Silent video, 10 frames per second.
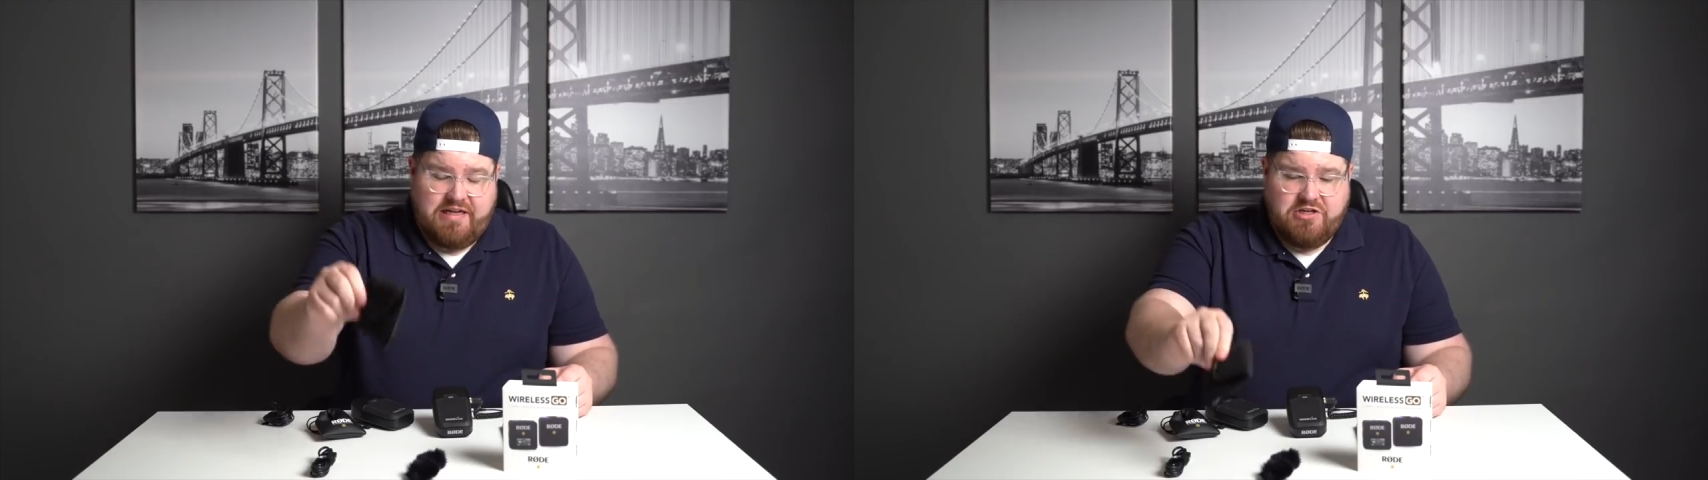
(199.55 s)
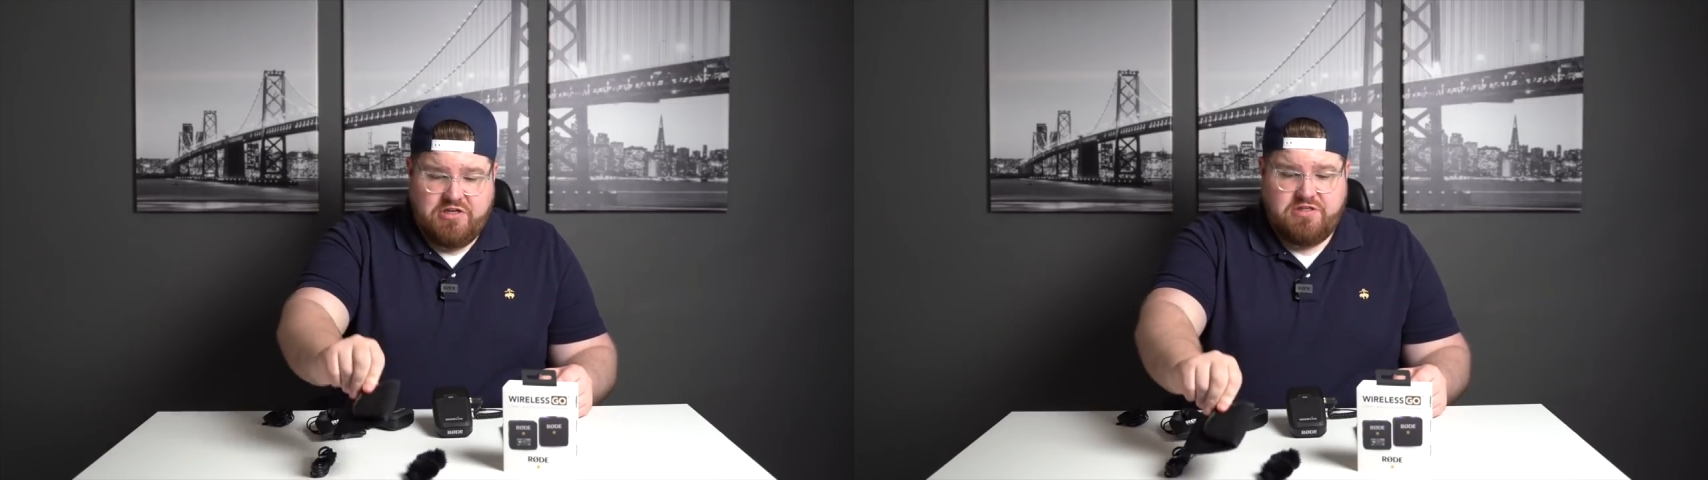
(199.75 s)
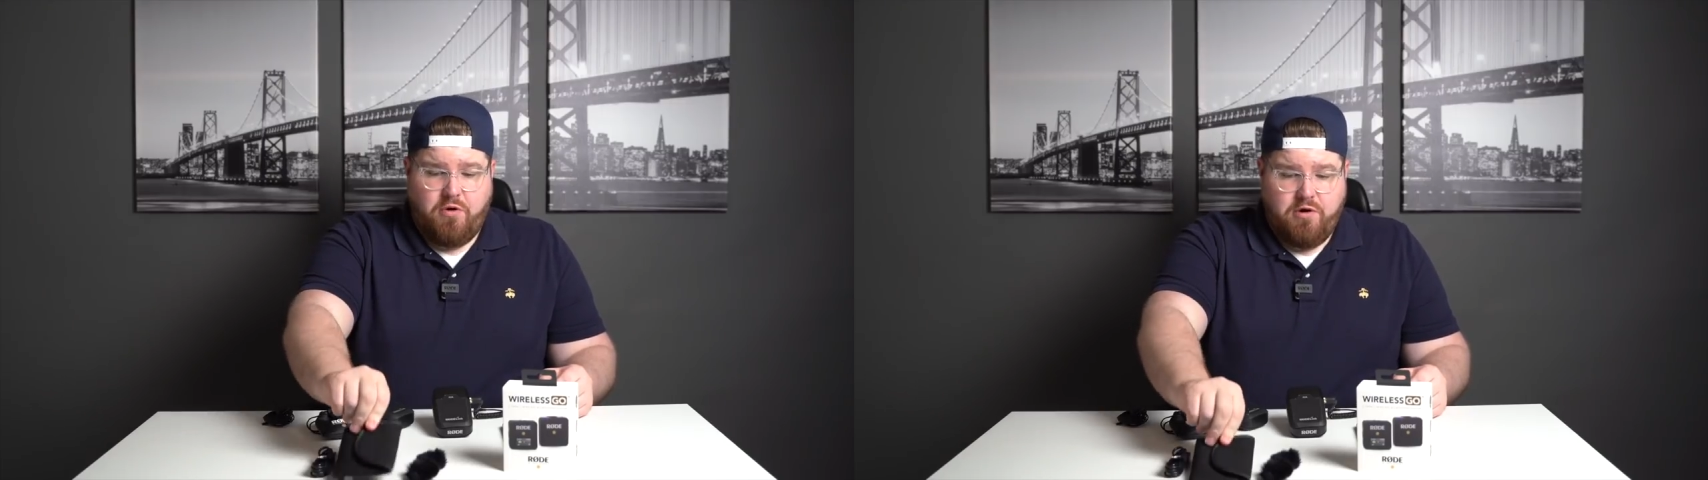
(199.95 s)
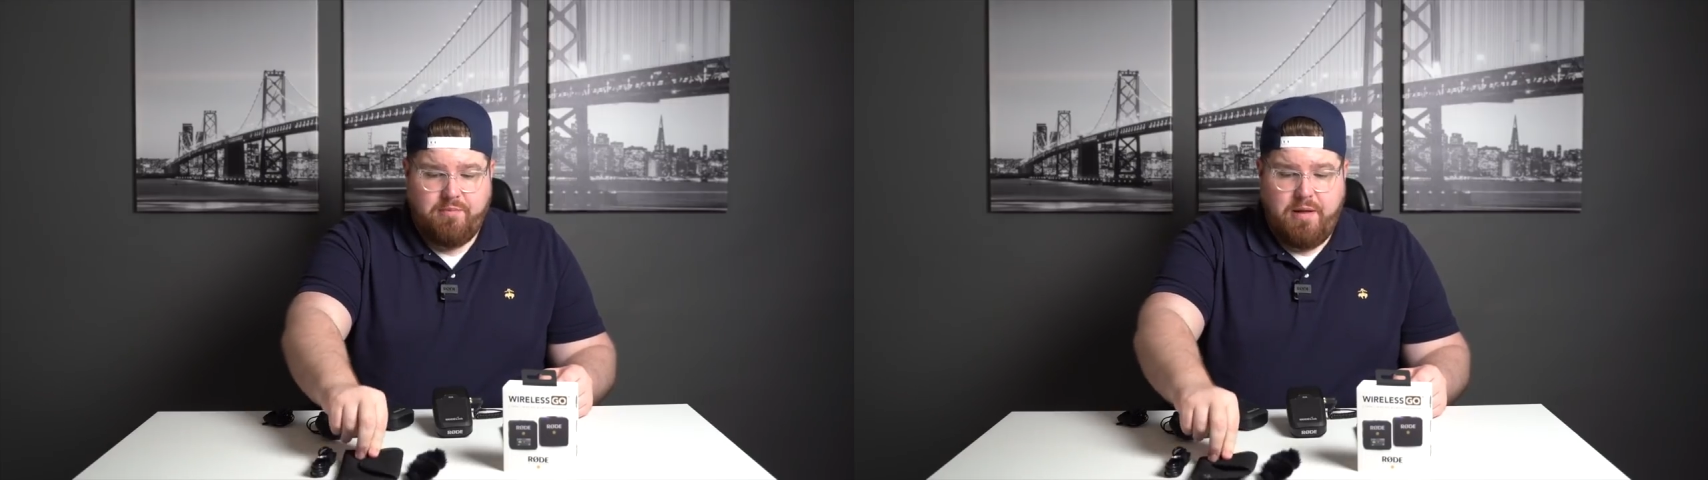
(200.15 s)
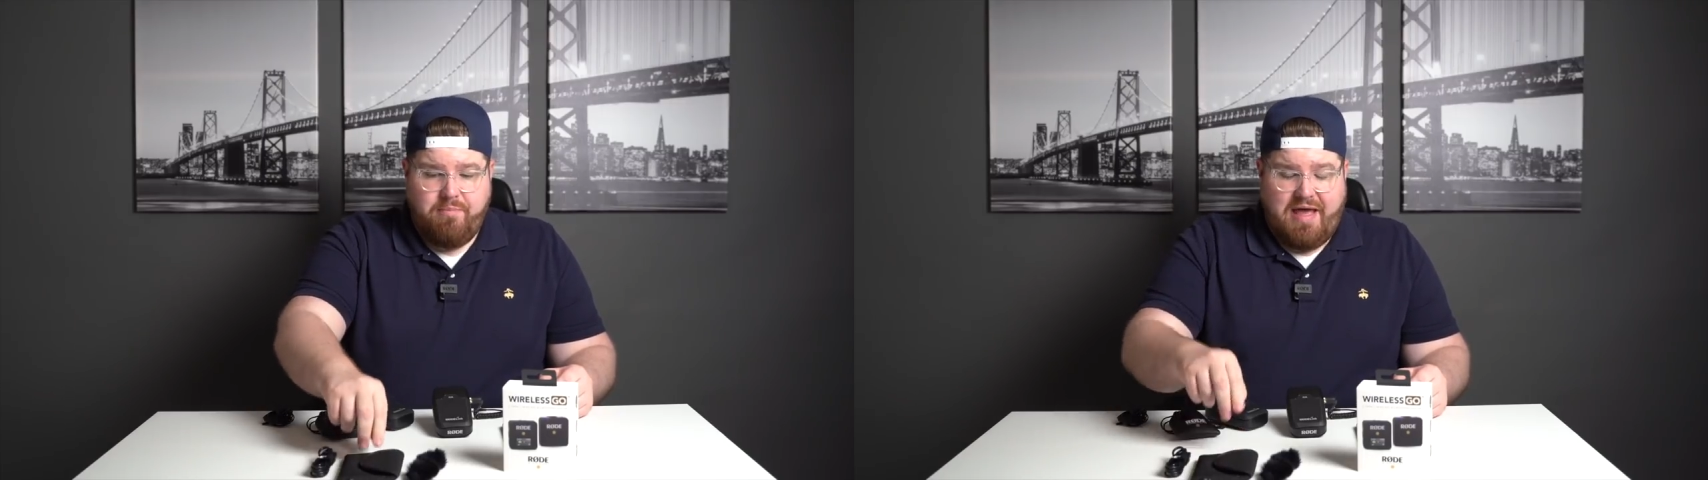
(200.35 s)
I can just throw
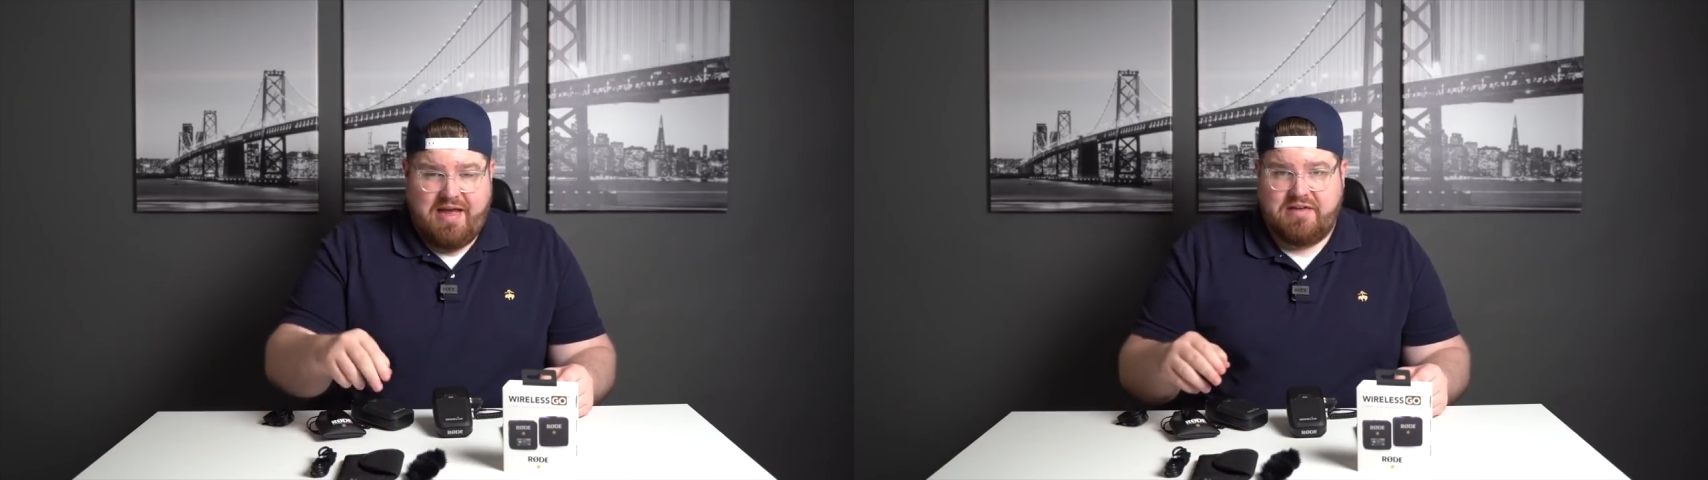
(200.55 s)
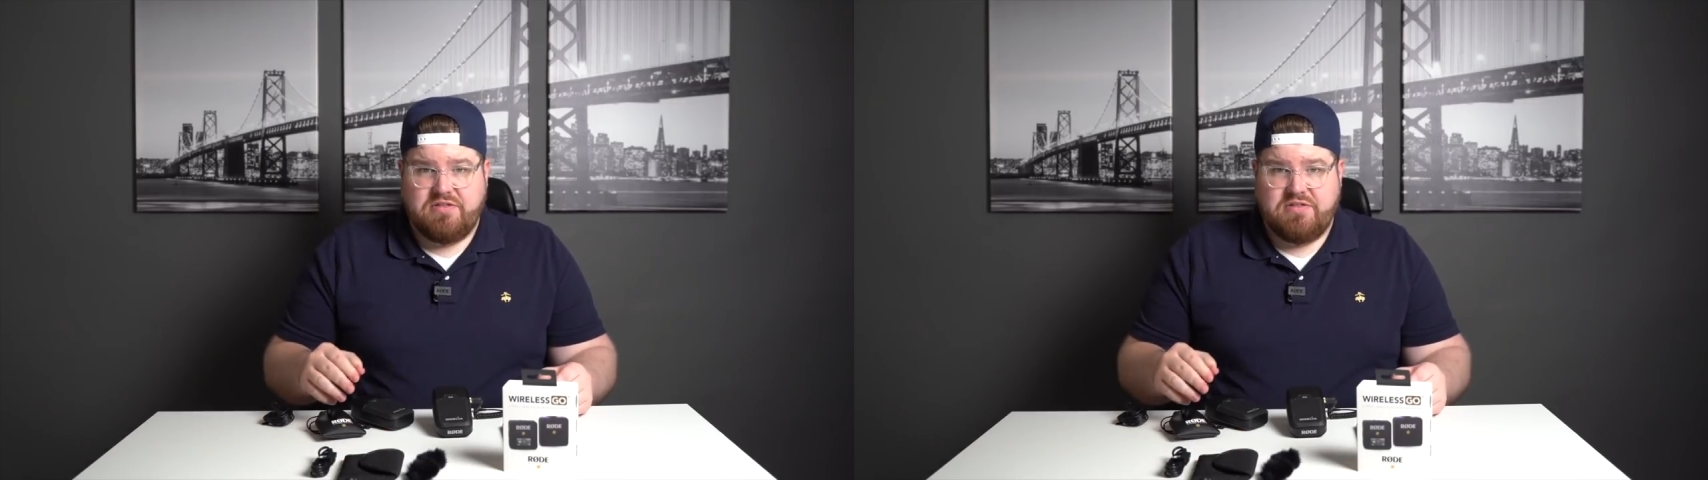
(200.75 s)
into my bag.